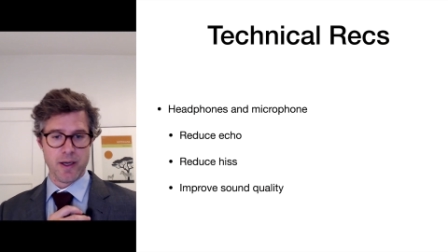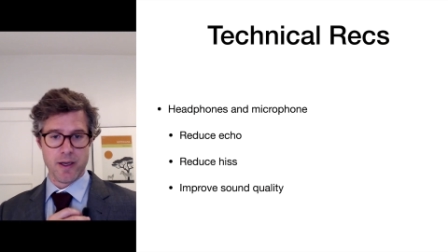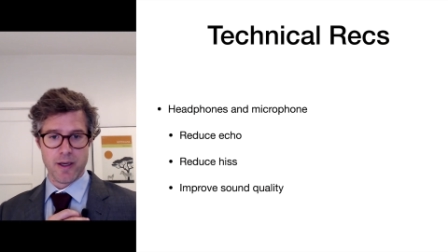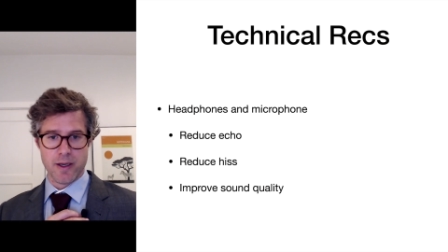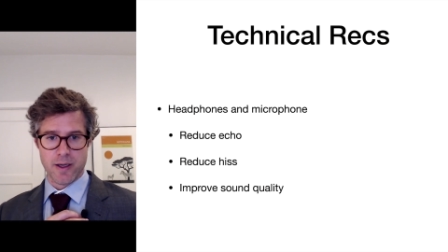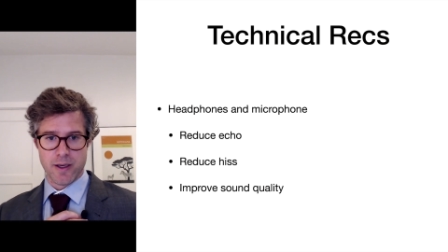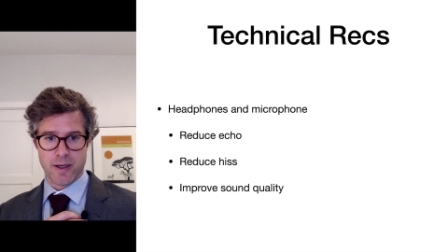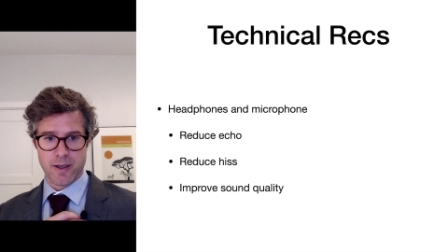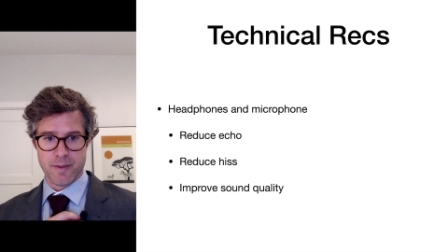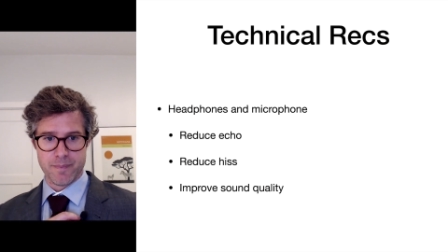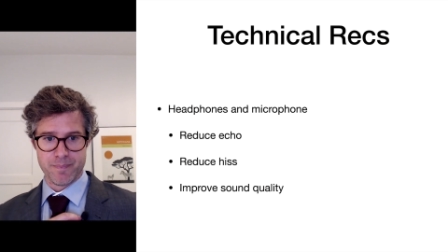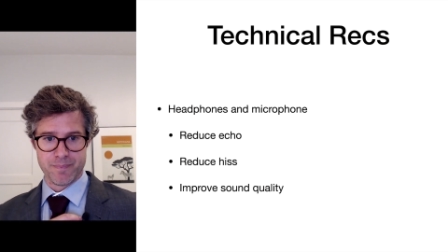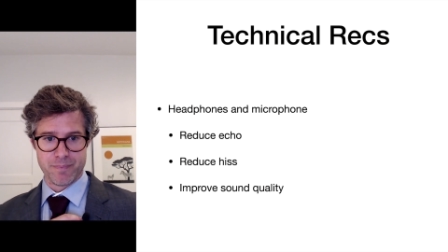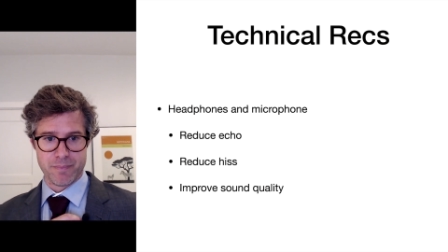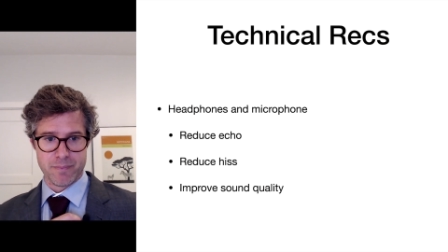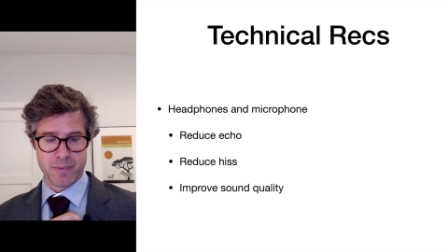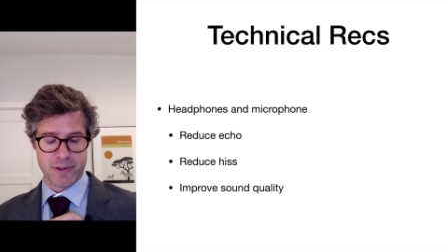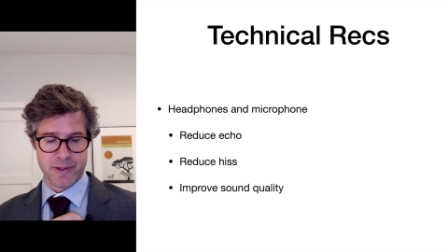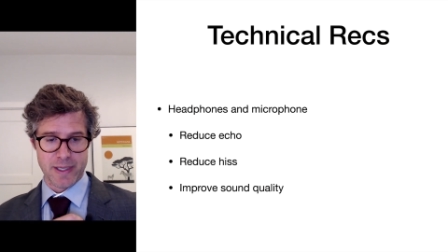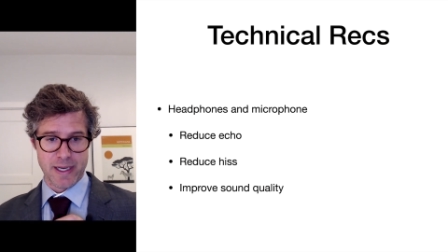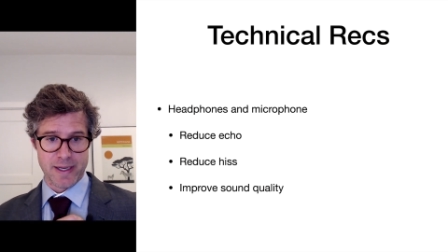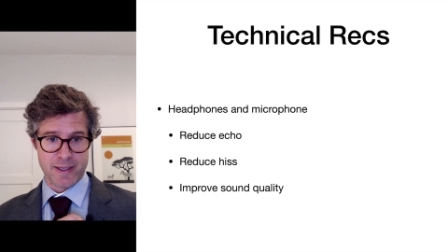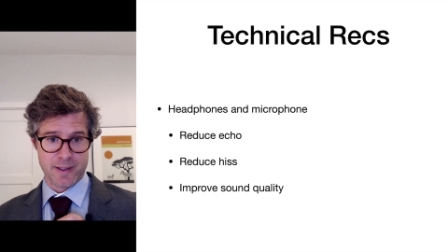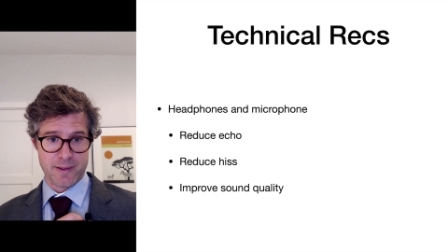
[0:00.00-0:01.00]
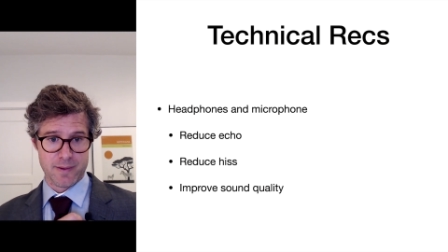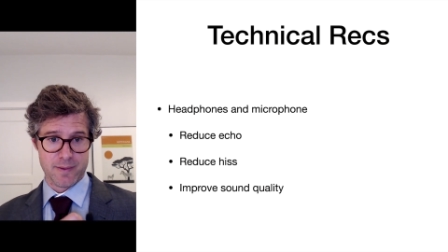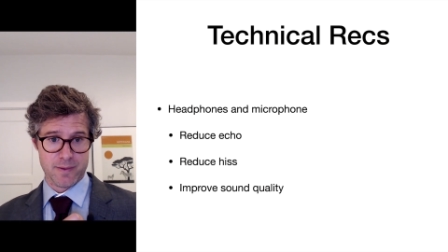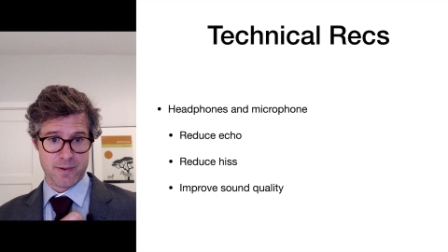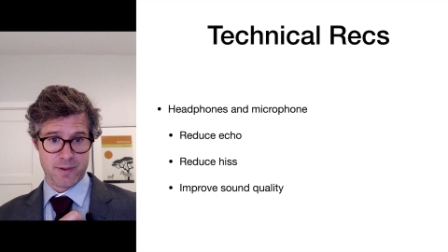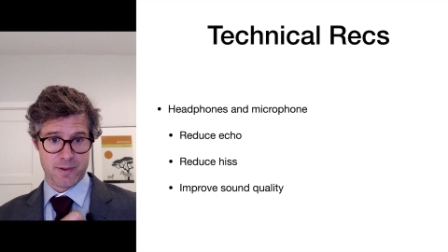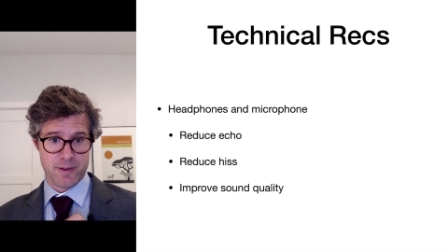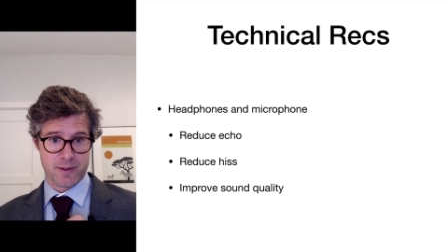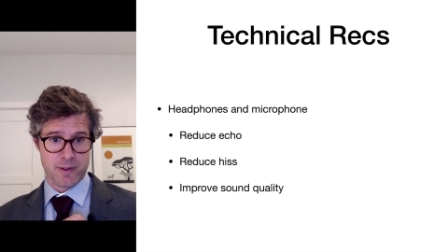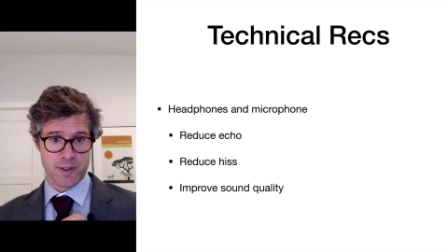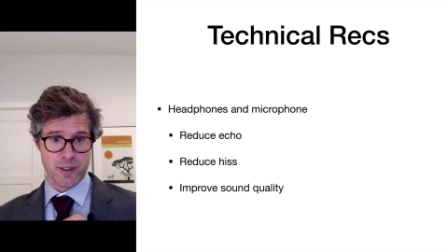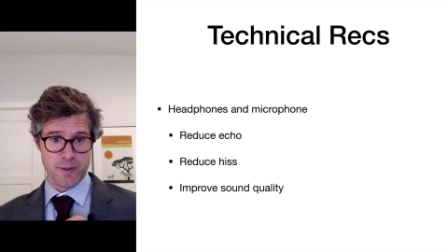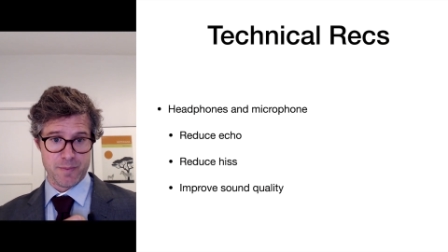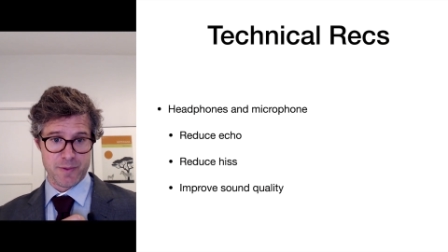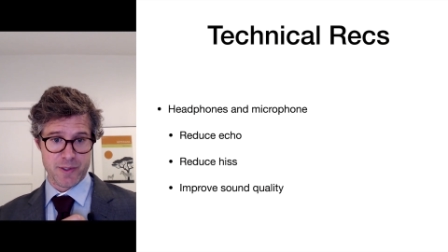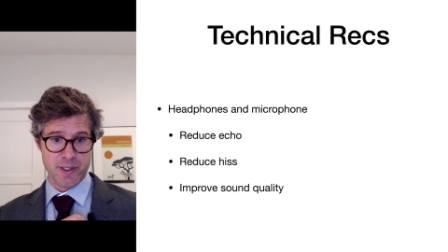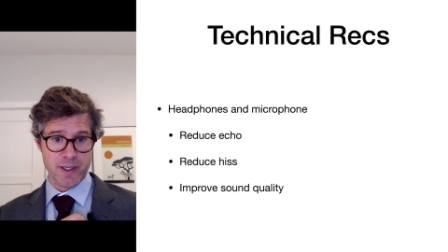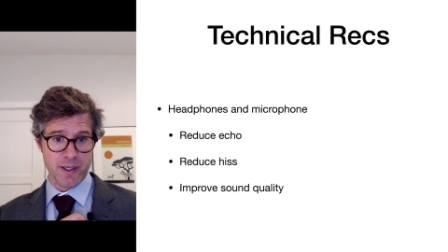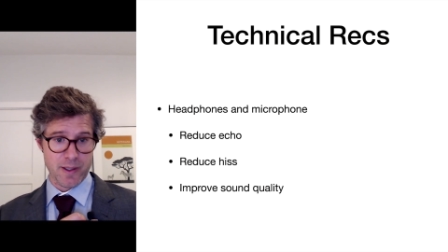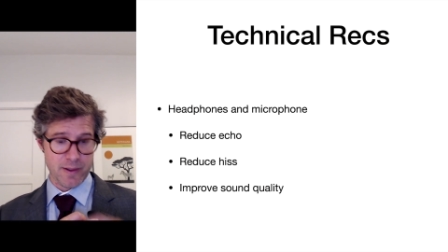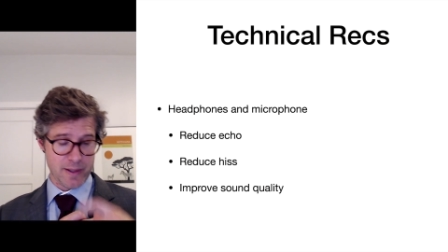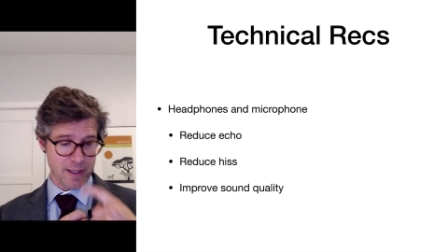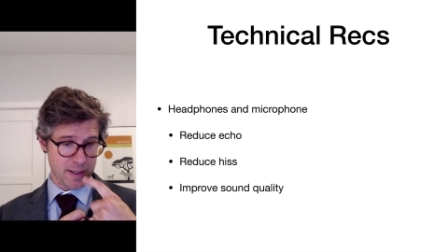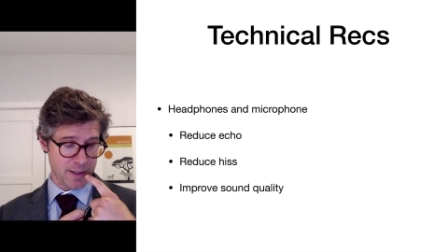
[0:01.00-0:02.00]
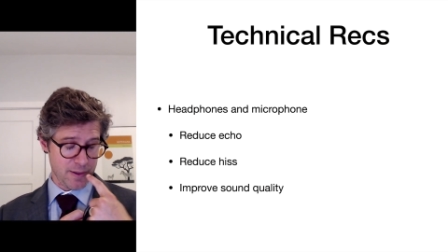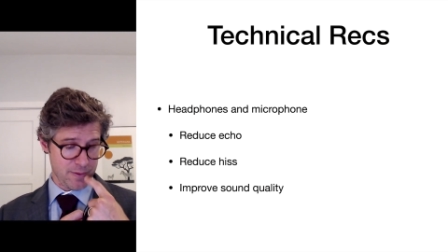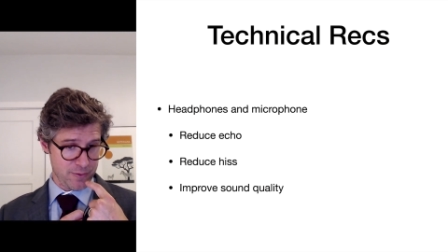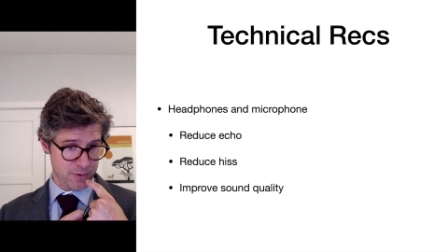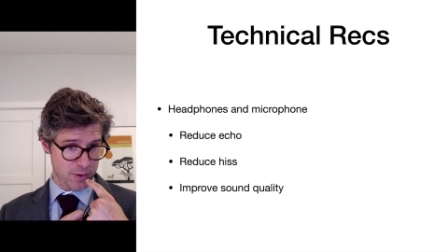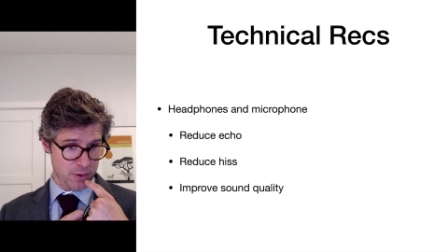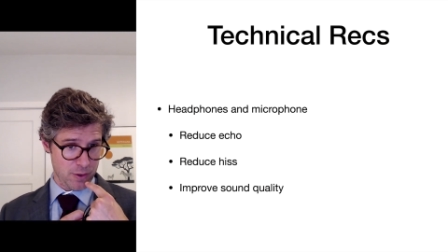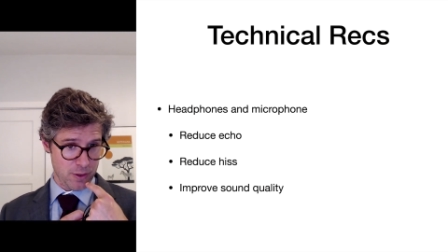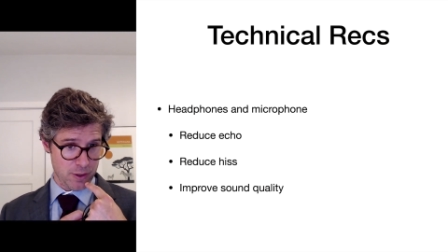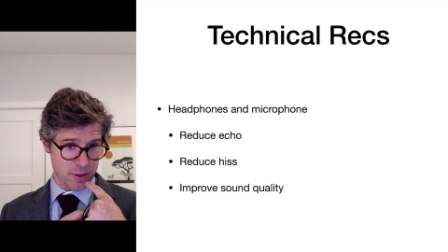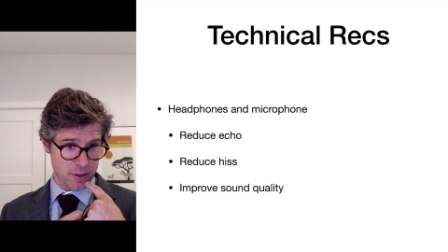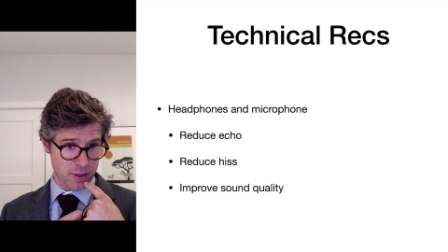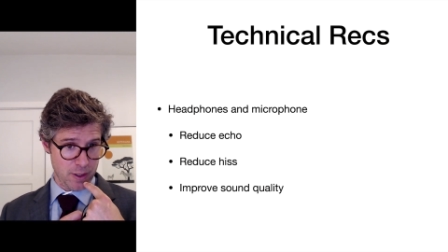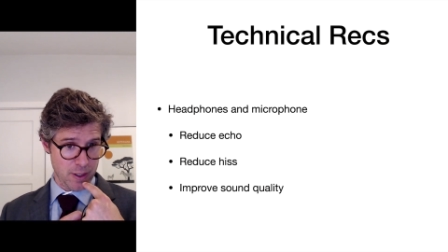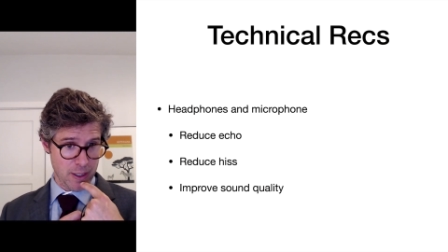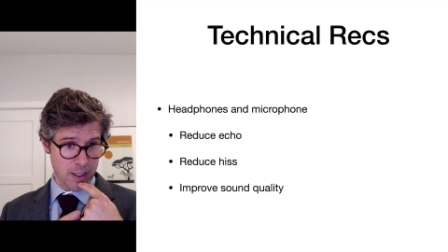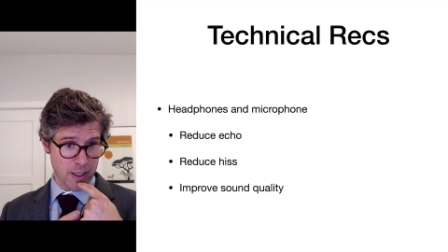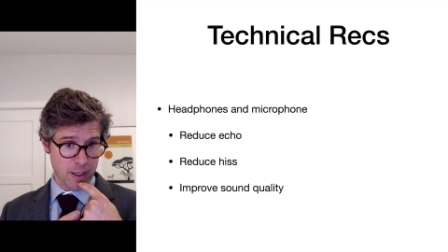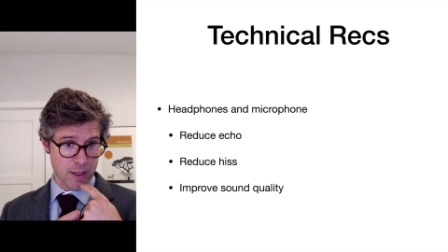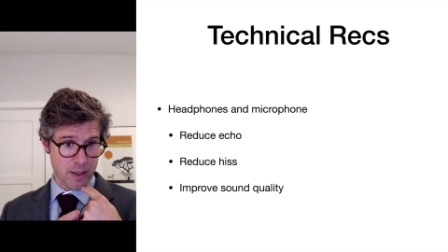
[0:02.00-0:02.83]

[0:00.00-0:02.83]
But that clips here, that gives good